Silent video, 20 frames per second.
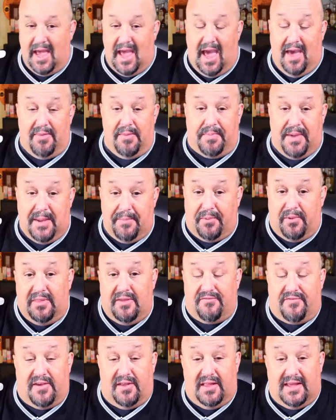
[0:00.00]
And people in
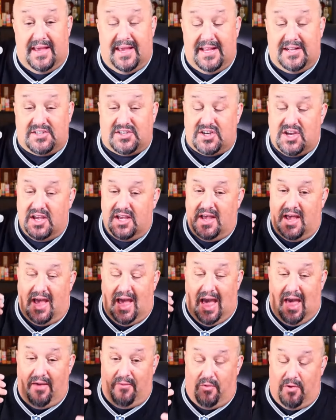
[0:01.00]
the village
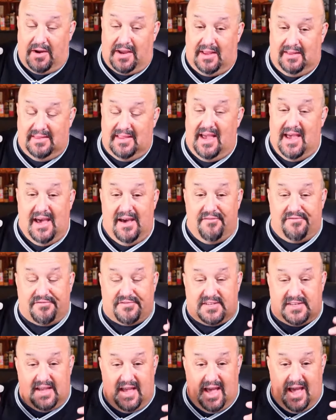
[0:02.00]
where he
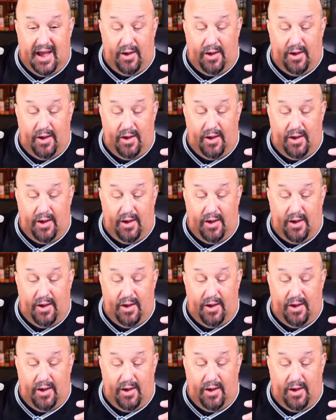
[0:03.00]
lived